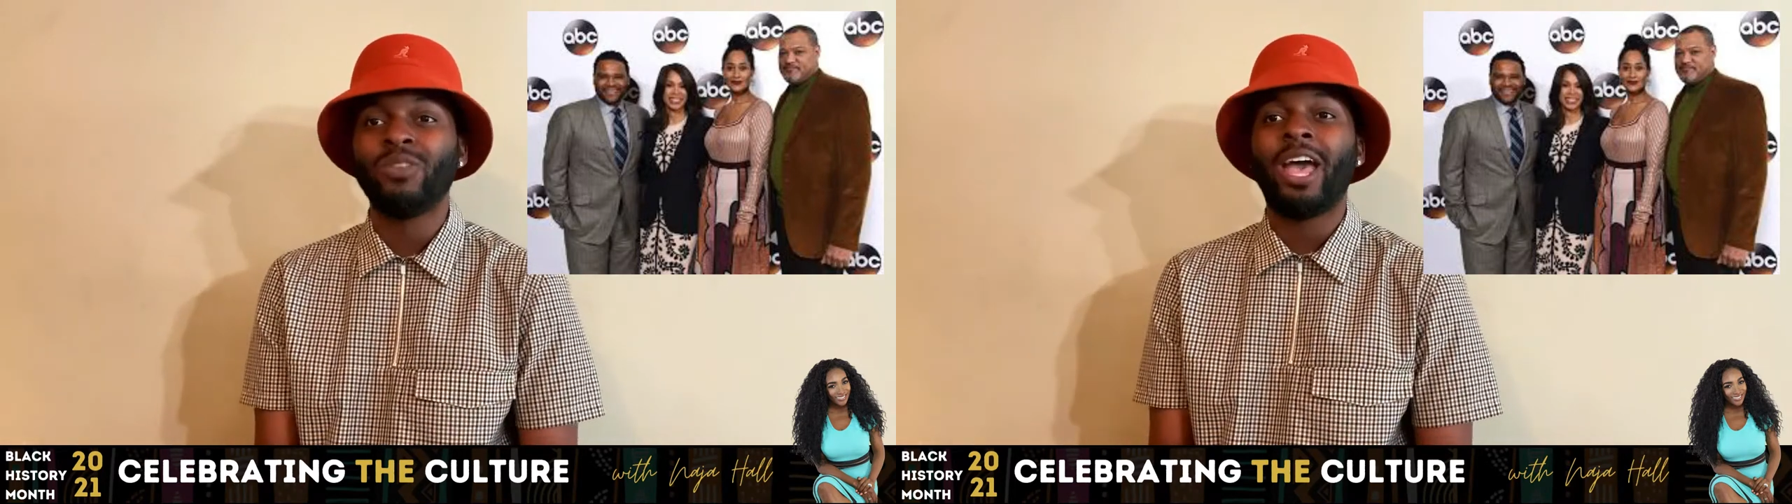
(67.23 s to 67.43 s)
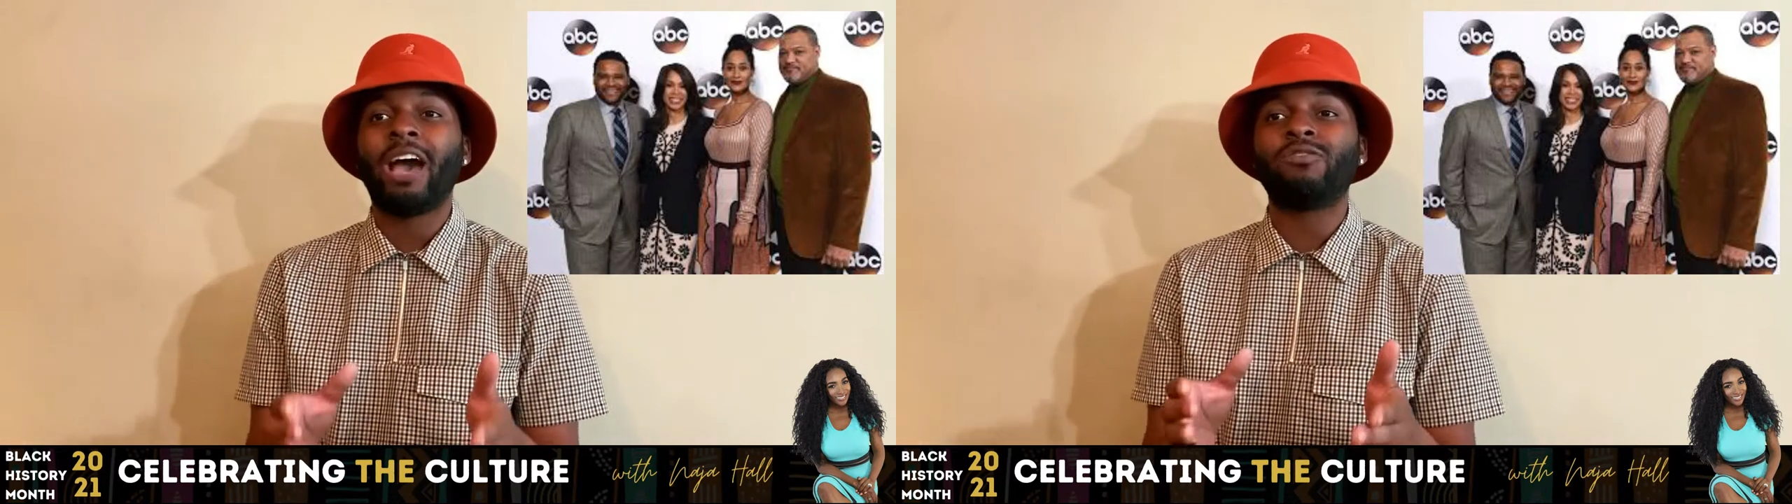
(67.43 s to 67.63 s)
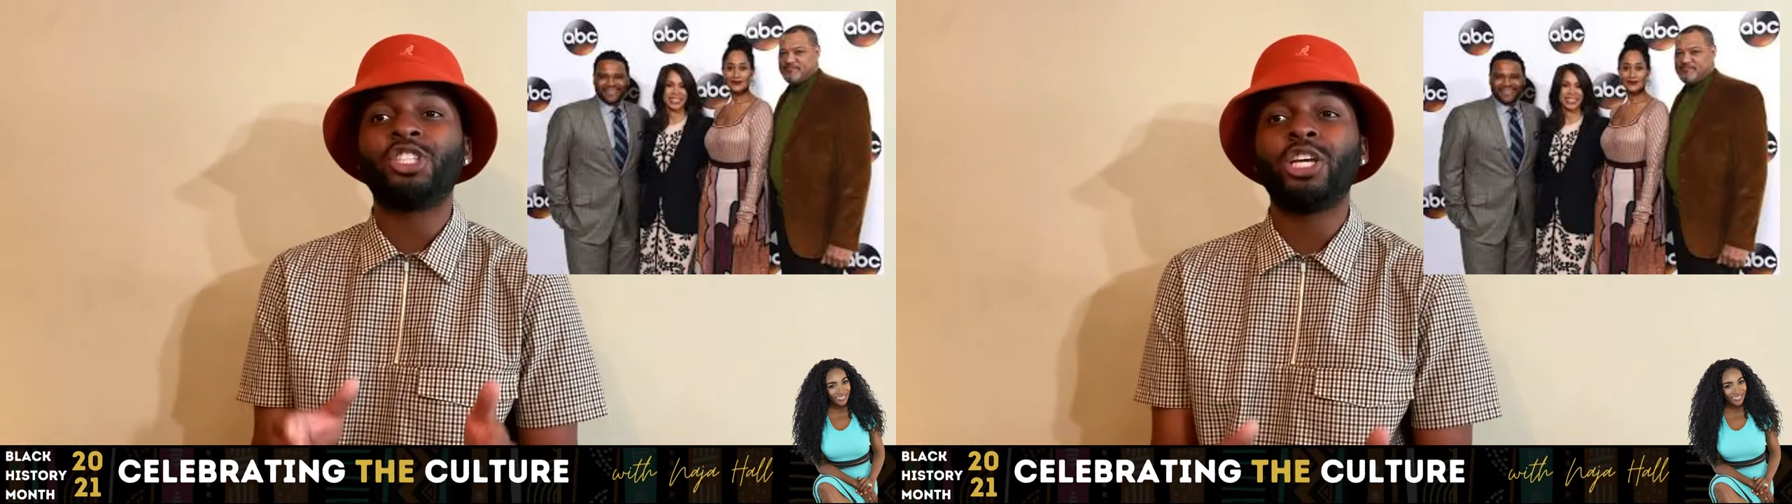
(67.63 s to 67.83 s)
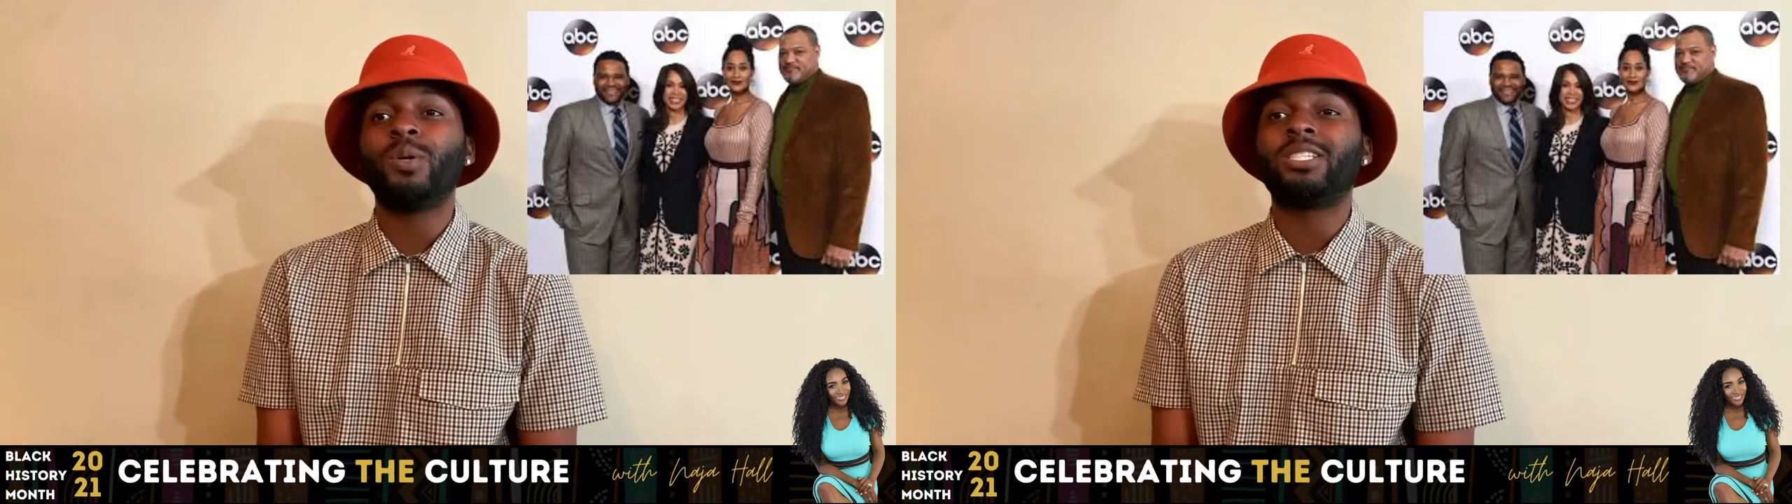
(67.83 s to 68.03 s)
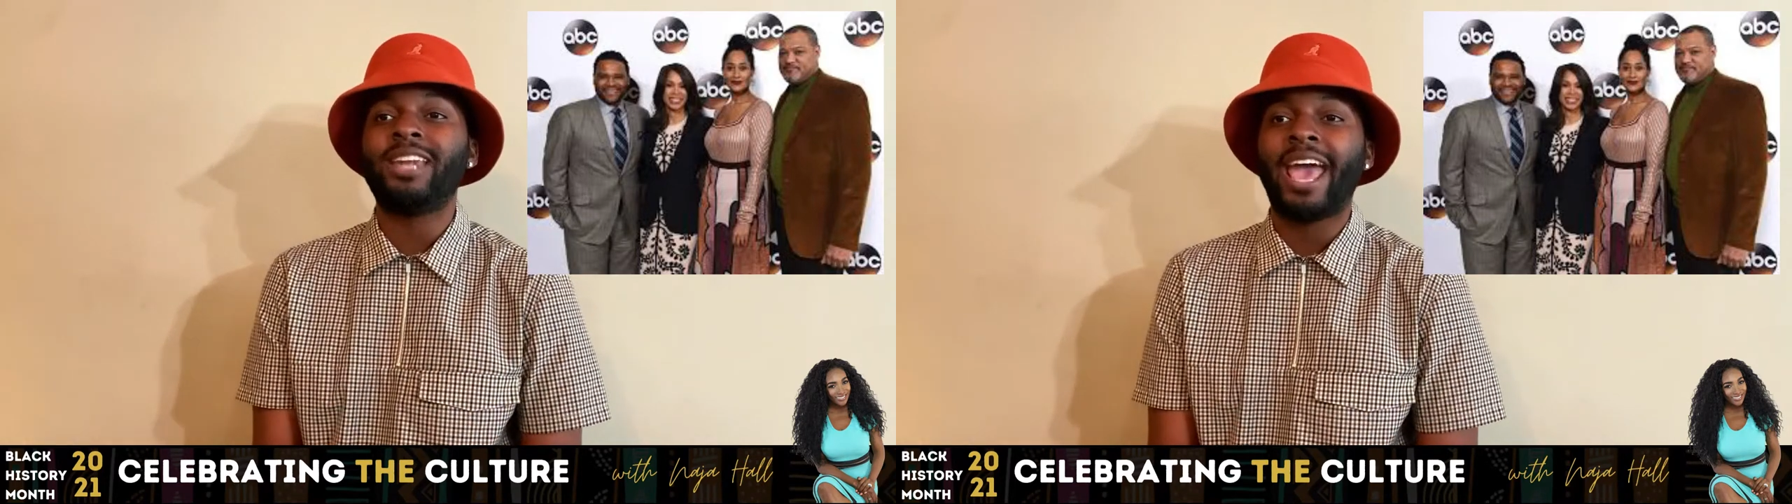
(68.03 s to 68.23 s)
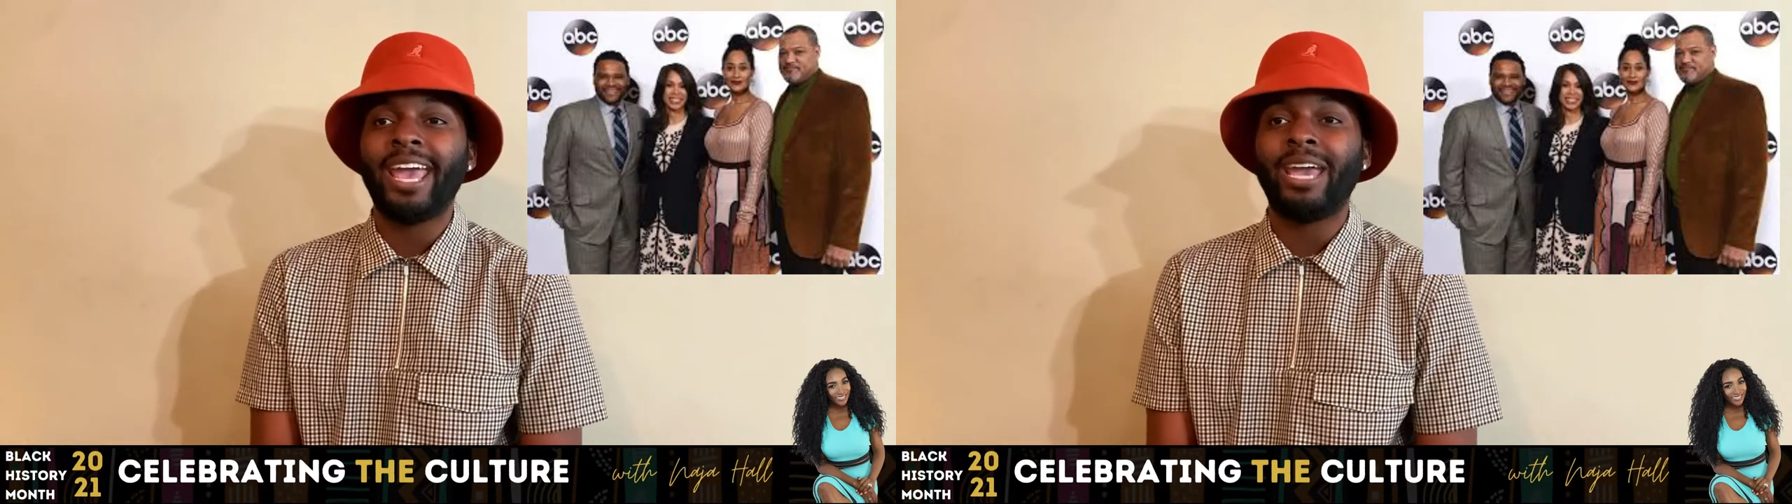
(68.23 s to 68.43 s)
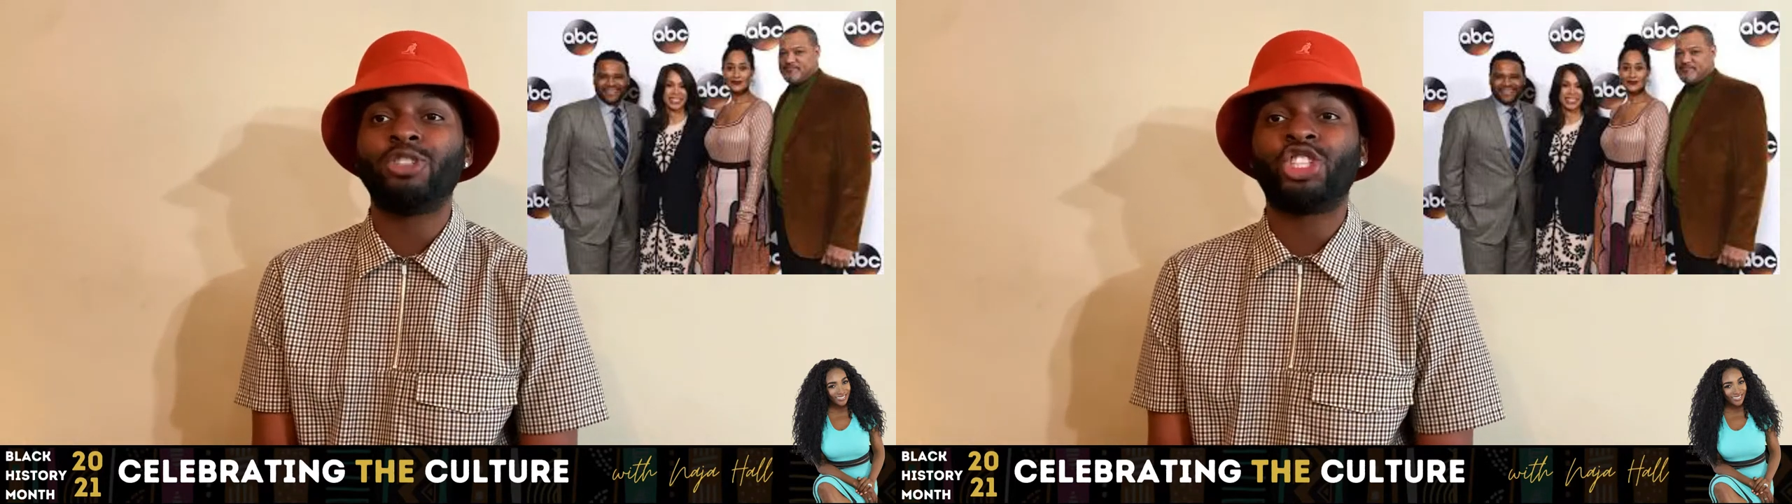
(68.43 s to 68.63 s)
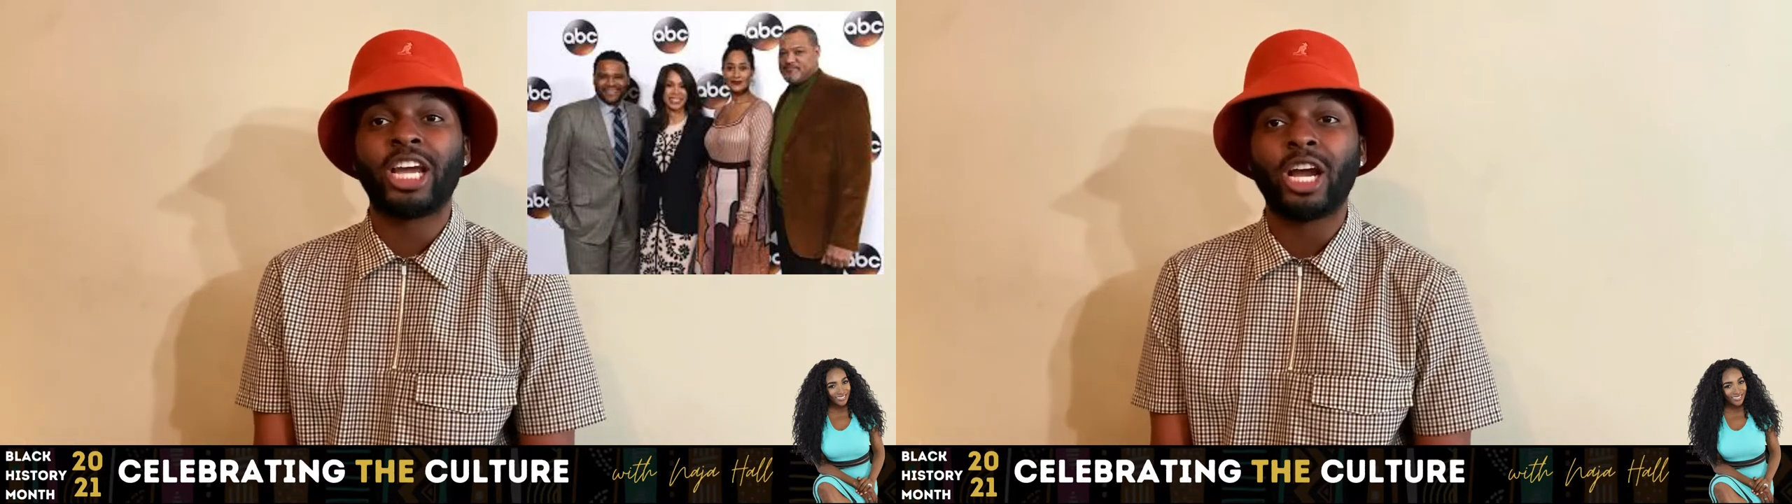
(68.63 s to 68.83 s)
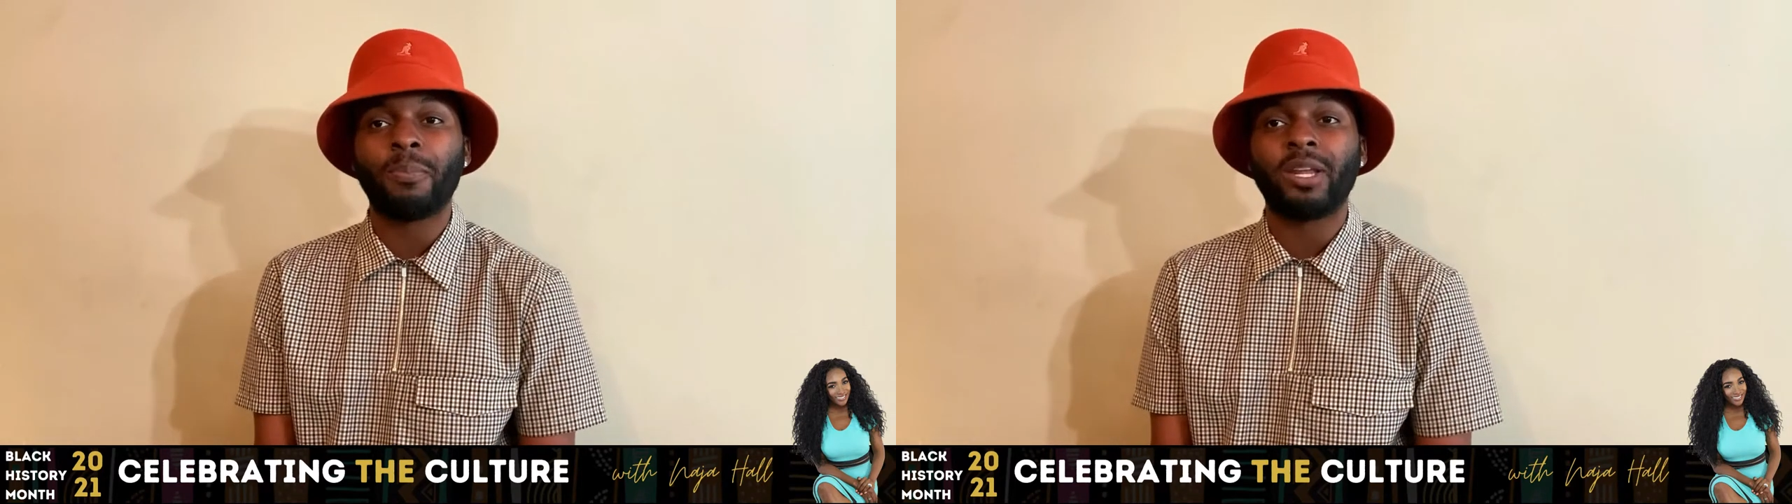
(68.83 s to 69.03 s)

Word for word: after she was named chairman